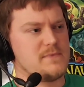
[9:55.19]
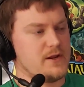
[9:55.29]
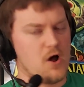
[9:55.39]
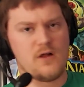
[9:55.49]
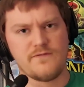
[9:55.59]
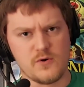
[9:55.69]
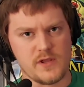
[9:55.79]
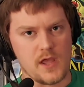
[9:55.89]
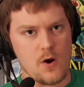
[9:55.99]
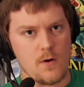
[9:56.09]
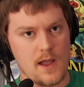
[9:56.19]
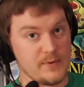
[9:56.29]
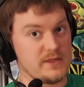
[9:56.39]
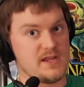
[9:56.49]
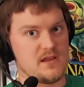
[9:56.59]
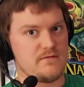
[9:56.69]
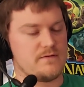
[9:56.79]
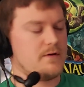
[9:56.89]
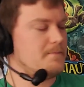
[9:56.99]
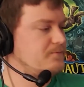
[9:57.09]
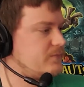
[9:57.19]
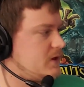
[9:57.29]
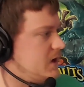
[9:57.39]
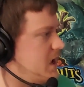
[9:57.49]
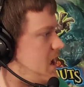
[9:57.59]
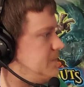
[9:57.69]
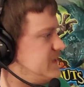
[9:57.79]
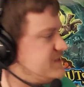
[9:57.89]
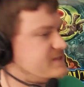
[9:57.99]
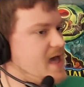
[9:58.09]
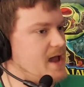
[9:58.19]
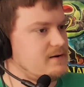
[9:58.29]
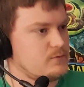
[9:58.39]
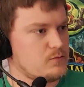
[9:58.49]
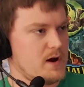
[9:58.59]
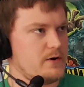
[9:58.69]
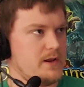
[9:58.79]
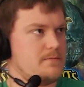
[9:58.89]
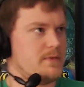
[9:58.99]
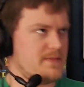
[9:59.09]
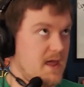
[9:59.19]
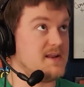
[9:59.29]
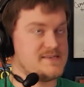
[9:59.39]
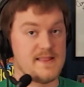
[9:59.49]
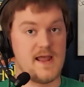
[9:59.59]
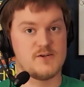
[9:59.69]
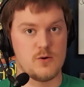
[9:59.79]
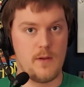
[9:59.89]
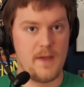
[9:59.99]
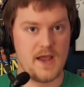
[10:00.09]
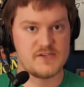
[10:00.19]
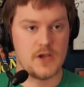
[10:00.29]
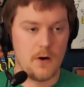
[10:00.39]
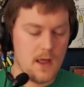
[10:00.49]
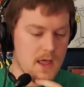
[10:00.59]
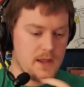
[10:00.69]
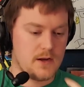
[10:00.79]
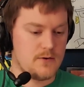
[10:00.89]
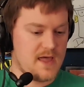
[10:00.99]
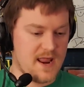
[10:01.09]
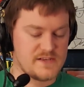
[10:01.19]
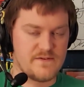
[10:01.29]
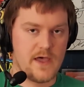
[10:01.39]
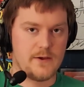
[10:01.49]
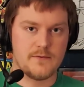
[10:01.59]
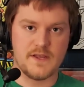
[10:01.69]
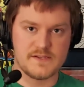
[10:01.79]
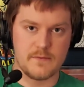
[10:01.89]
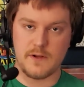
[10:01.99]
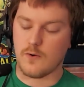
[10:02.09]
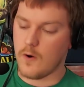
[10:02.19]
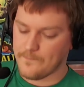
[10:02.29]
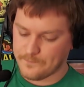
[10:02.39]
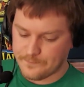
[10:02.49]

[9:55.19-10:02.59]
in all of Yu-Gi-Oh, I believe, that's that rarity, and it's in that tournament pack. So, that has value. That's going to be cool.